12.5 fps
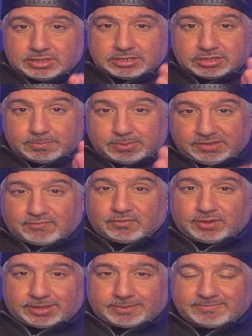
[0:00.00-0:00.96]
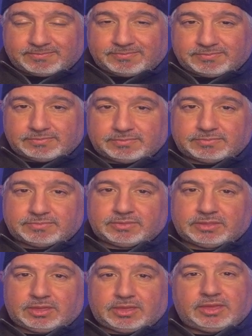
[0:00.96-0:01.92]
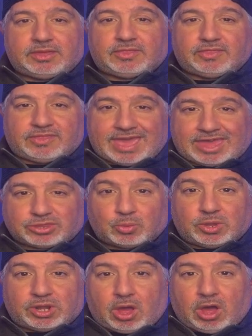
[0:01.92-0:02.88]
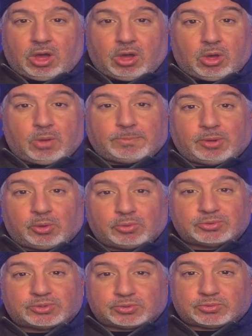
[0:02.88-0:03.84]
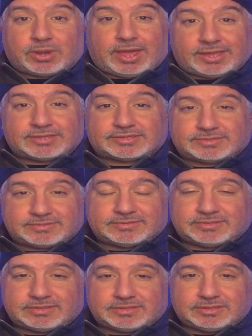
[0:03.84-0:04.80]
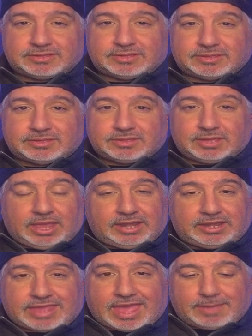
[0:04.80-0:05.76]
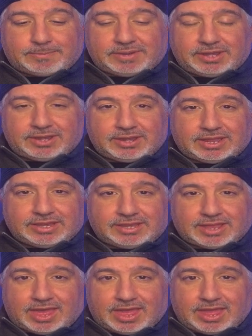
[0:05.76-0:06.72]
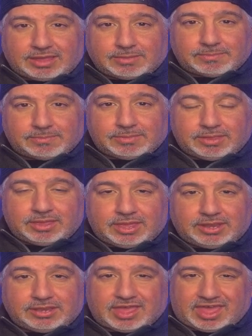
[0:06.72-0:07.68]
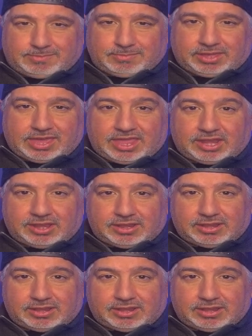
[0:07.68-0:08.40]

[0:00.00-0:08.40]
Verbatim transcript: to be free, that's when all boats rise. And it's happened time and time again.